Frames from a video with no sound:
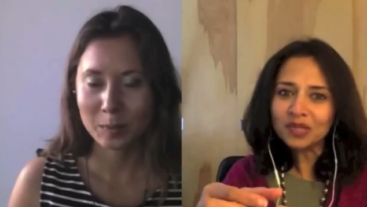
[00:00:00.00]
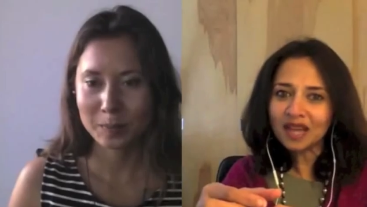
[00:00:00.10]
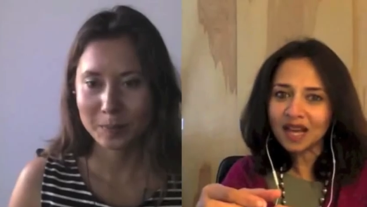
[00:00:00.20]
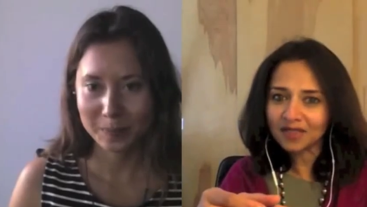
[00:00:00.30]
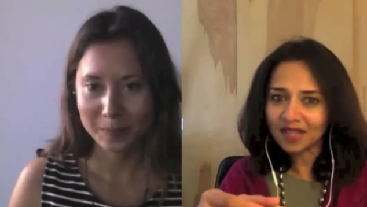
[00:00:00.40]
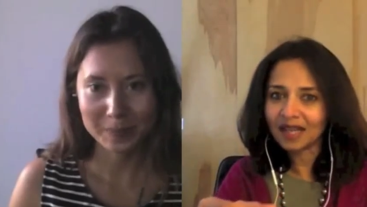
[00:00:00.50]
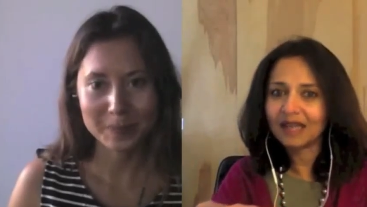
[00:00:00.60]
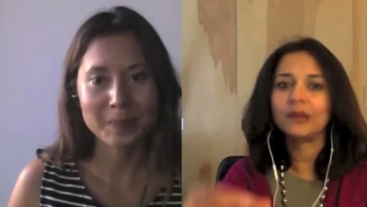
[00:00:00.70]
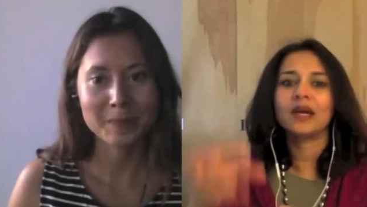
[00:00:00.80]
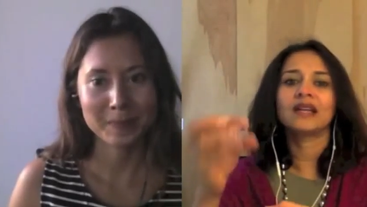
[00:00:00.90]
Speaker 1: with an
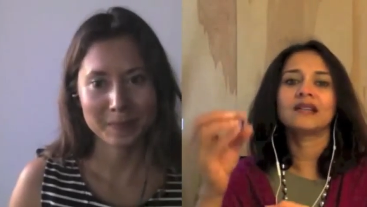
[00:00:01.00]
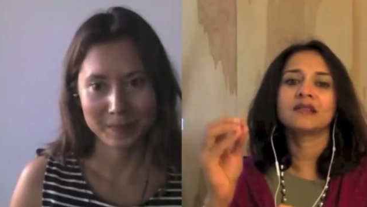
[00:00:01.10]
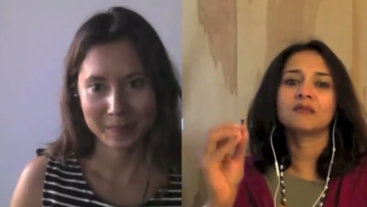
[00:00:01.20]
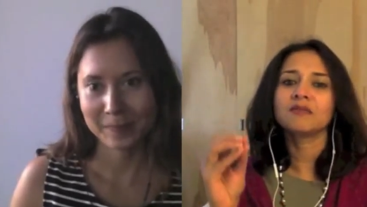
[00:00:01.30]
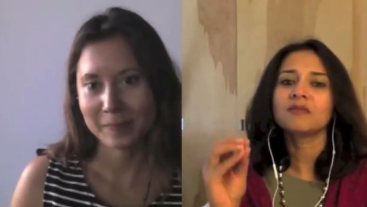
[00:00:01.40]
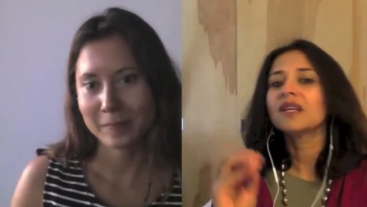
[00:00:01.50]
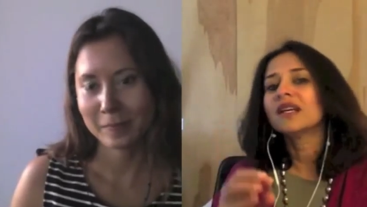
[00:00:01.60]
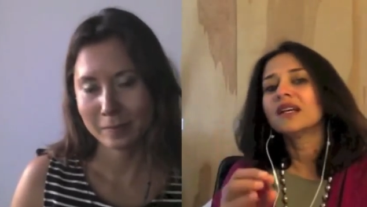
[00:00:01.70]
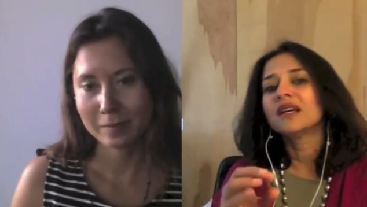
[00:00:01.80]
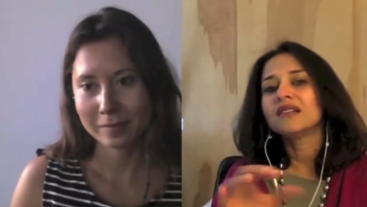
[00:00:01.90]
avocado and some.
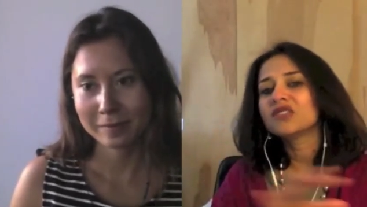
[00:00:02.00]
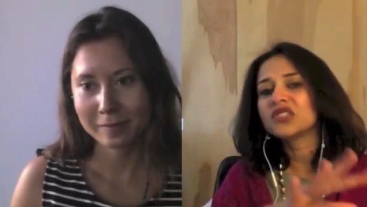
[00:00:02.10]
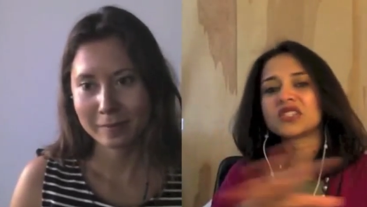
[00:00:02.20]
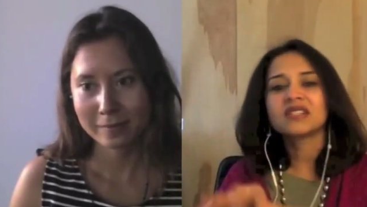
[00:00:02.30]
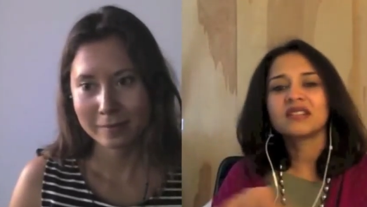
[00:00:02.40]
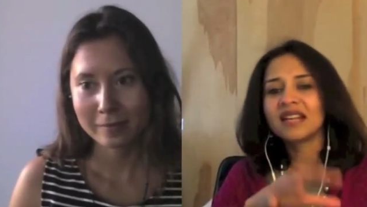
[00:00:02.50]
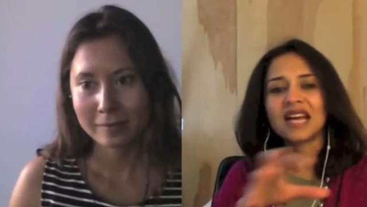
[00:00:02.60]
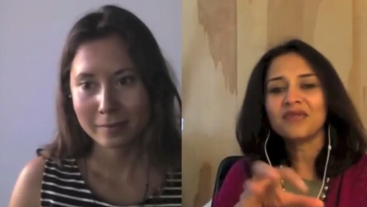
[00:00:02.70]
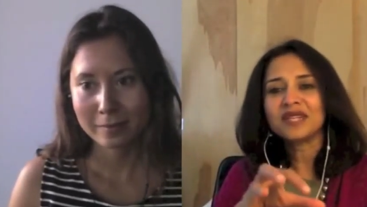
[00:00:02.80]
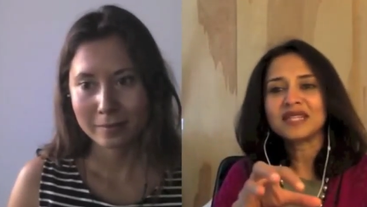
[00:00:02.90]
Just
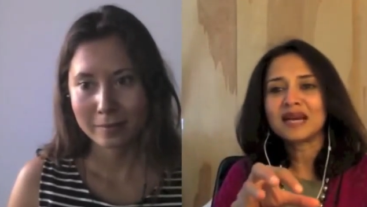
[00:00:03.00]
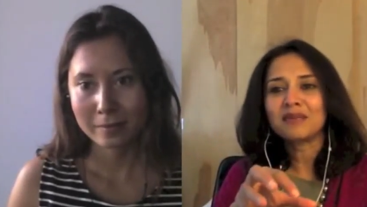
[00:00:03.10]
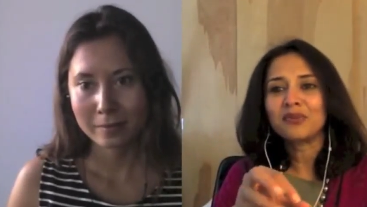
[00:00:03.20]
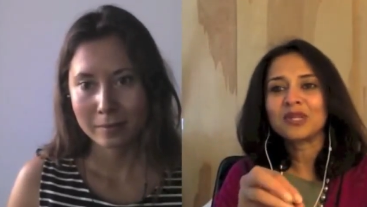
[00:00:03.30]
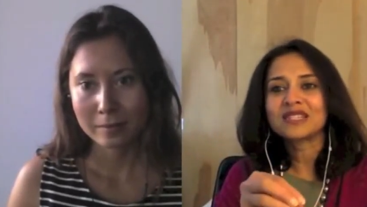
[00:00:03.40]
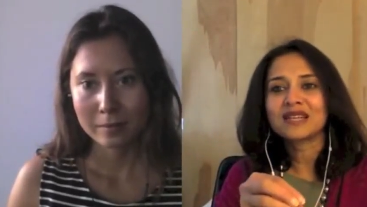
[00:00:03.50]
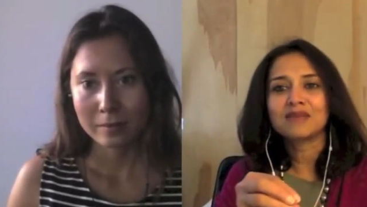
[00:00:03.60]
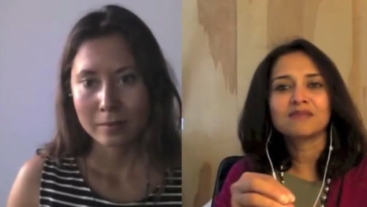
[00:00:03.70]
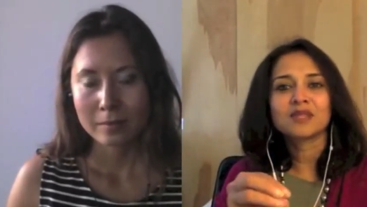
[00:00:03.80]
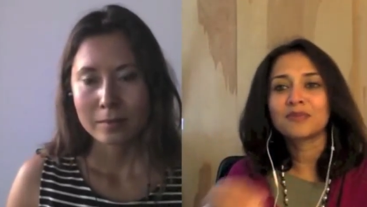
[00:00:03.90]
liven it up with
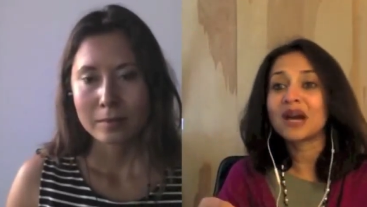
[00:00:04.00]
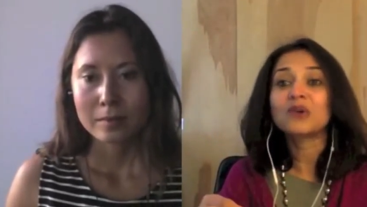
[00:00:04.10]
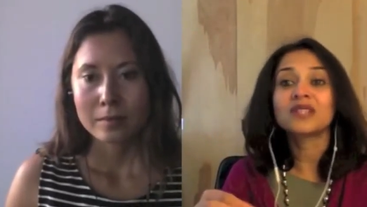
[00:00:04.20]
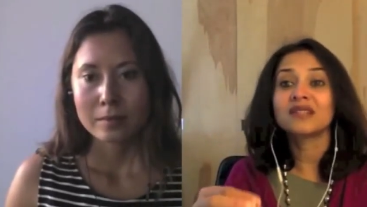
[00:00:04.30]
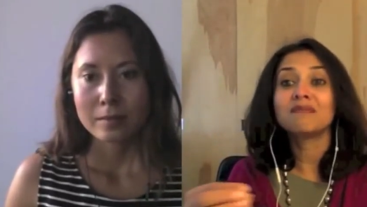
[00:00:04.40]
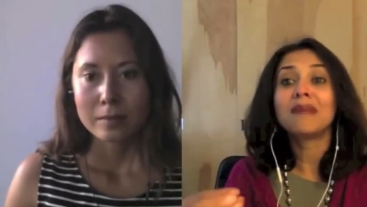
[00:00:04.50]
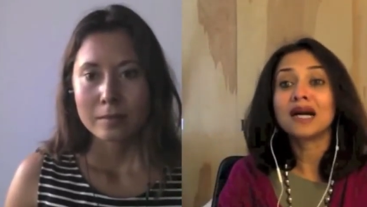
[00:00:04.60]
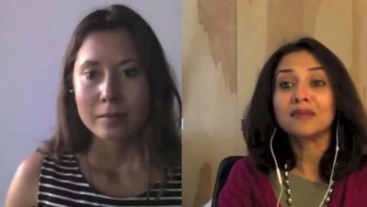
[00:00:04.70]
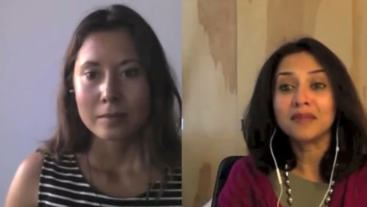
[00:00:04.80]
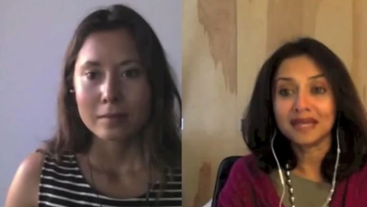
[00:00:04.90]
some sprouted
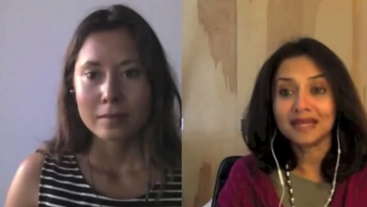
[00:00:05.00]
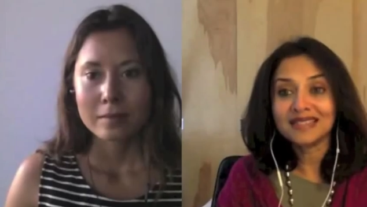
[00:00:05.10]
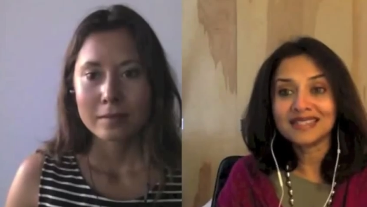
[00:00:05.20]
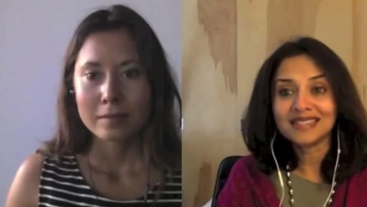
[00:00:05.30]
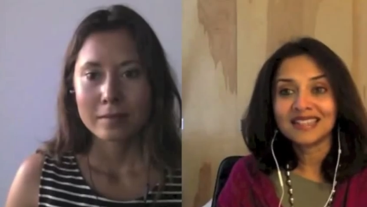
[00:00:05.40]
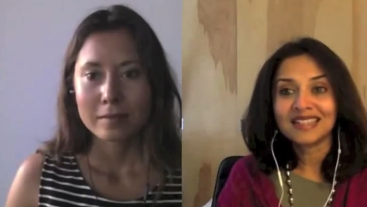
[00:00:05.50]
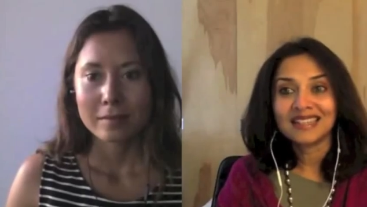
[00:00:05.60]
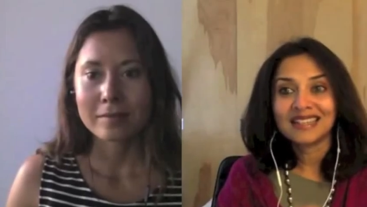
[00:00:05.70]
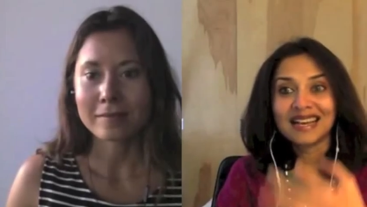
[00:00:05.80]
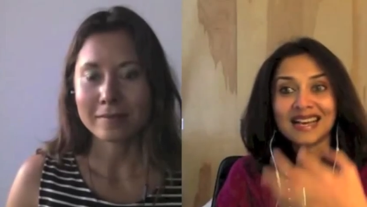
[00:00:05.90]
mung beans, mm-hmm.